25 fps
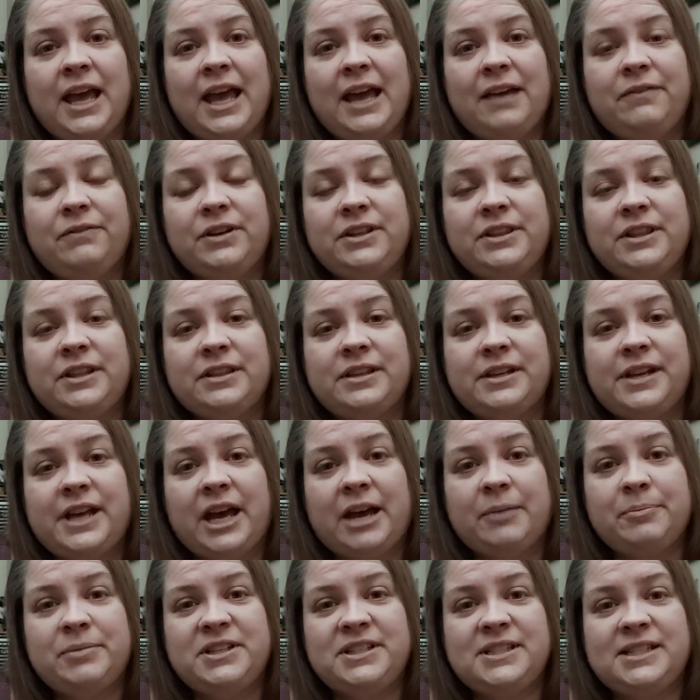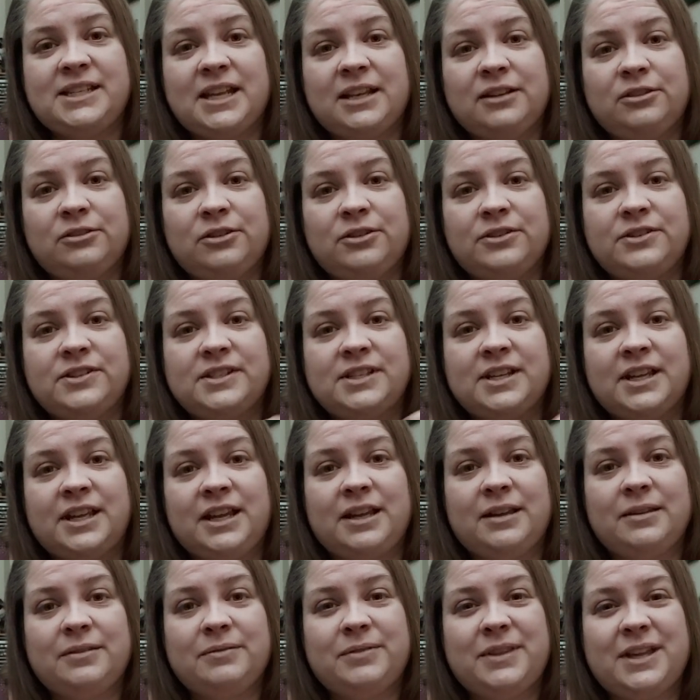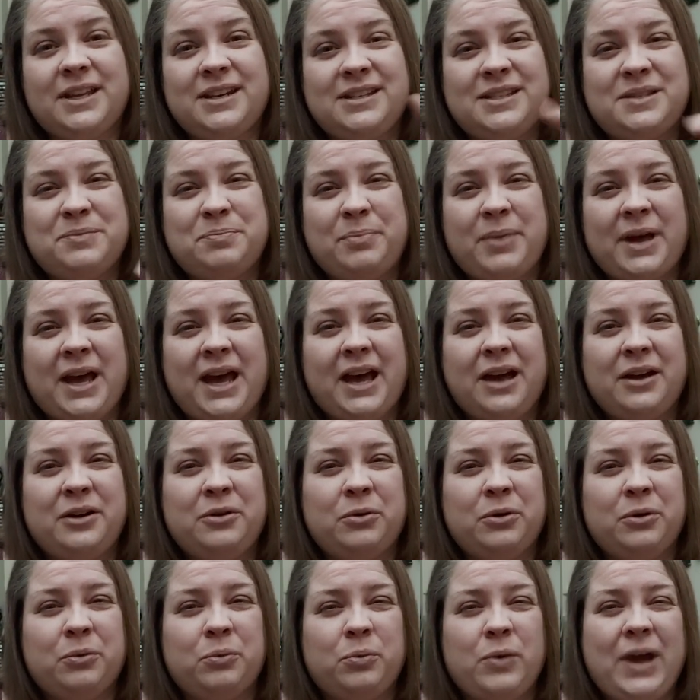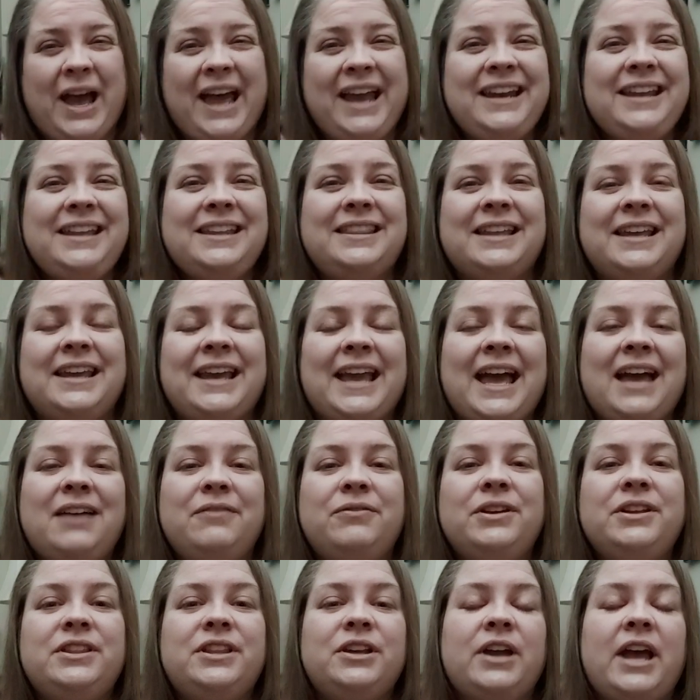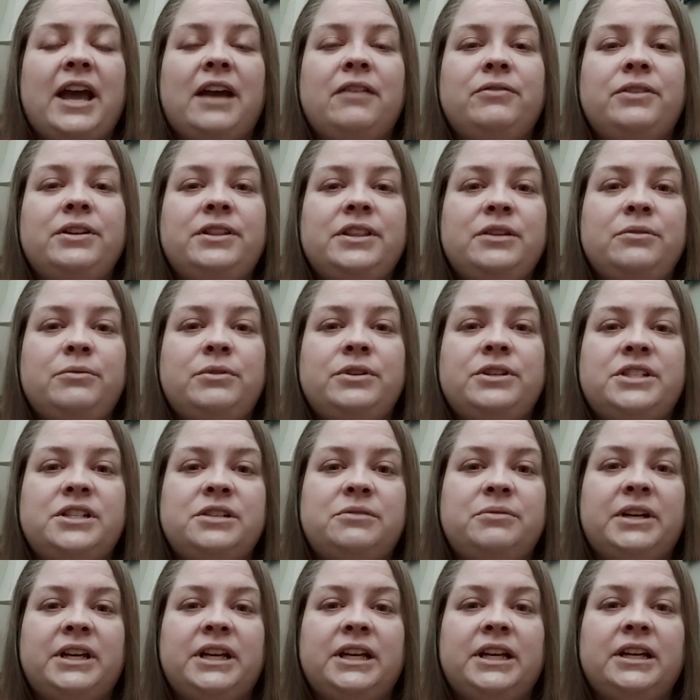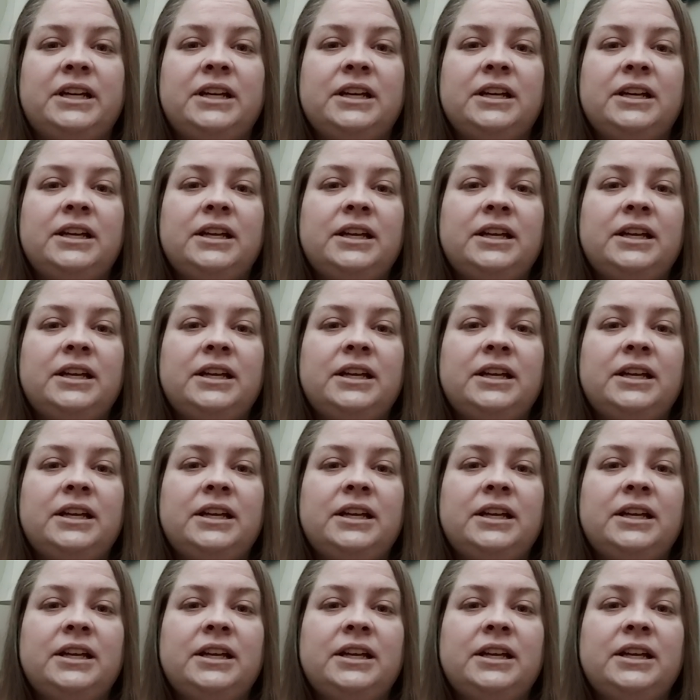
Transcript: Everything that happens that looks like that it's bad or anything, everything we're doing